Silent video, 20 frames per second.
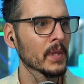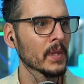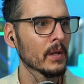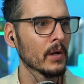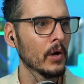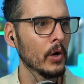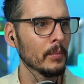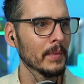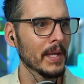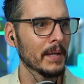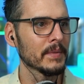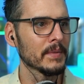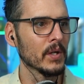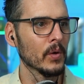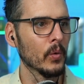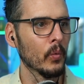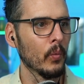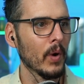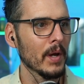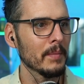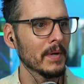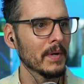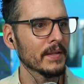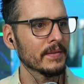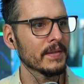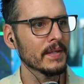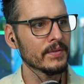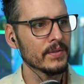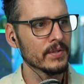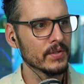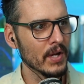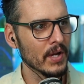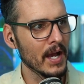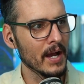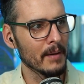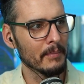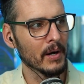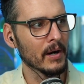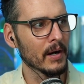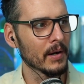Home Lab New, 1 month at the
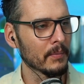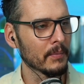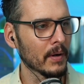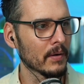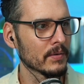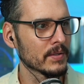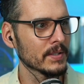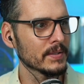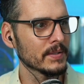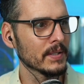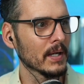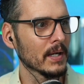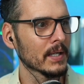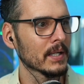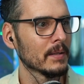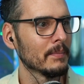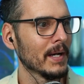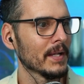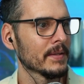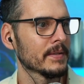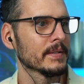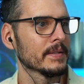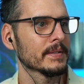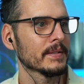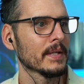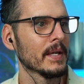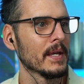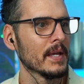job. All right, we were just talking about this.